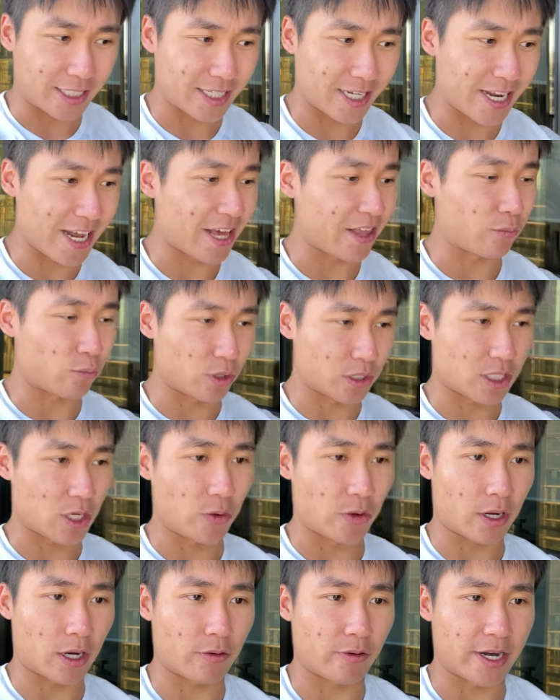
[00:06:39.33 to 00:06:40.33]
today, what's
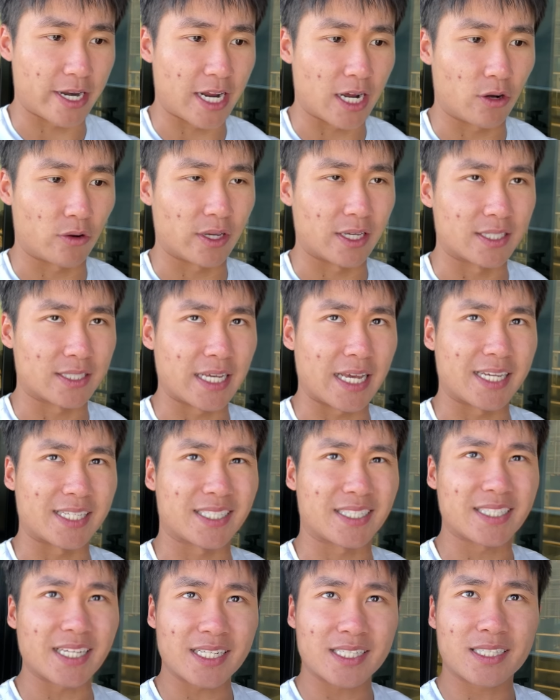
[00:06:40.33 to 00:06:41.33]
going on right now is a
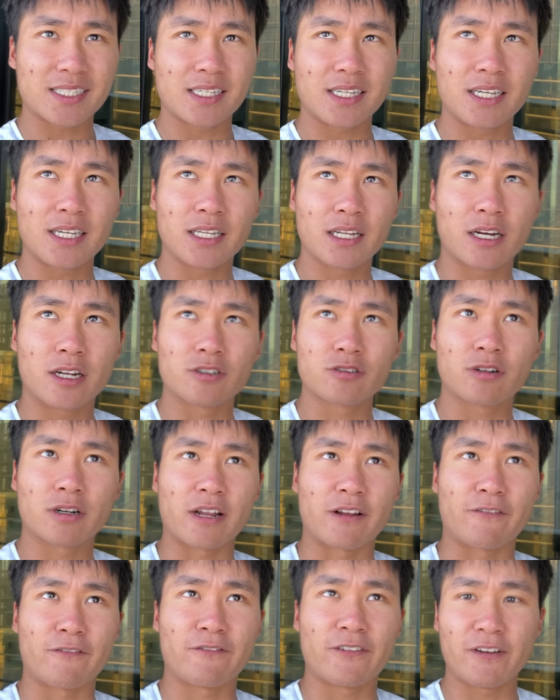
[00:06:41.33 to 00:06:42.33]

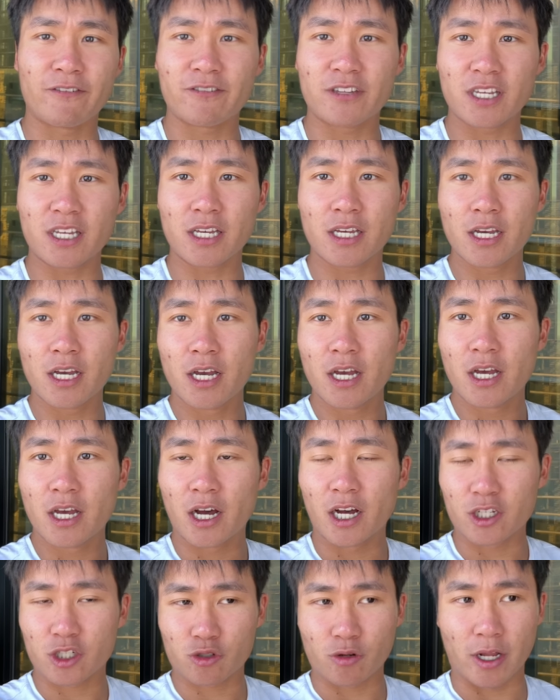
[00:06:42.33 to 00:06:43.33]
1650
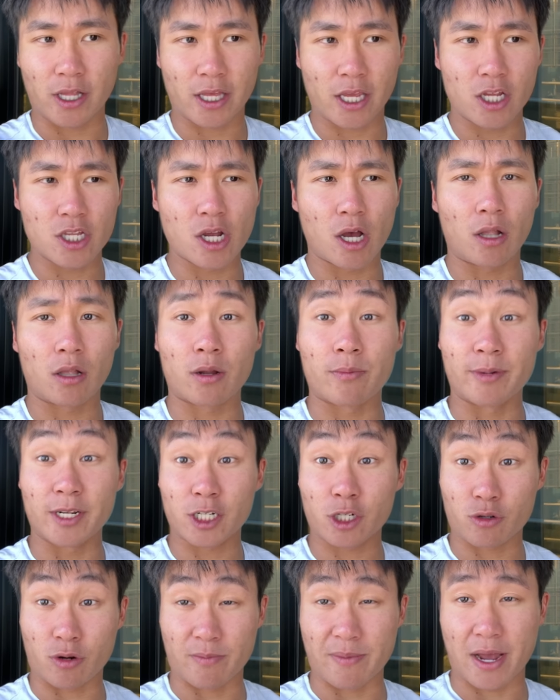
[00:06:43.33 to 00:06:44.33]
Australian dollar
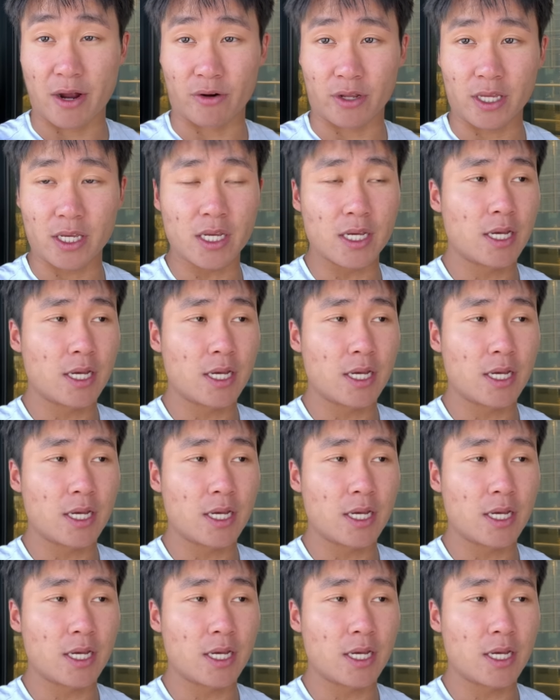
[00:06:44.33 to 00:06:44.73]
mystery bounty.